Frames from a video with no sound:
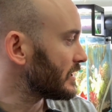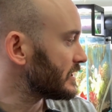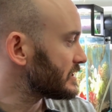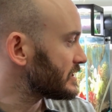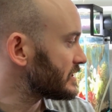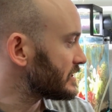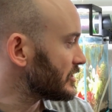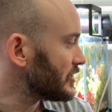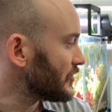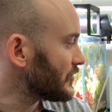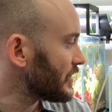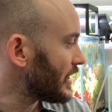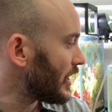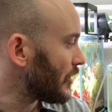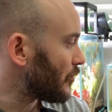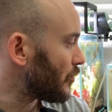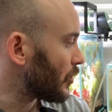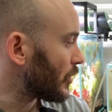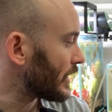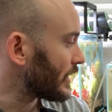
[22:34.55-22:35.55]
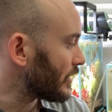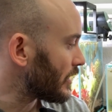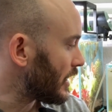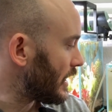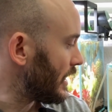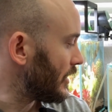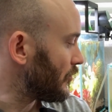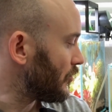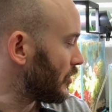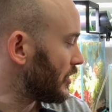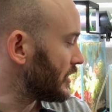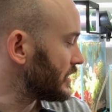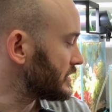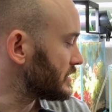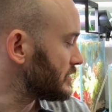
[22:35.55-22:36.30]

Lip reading: it's still not where I want it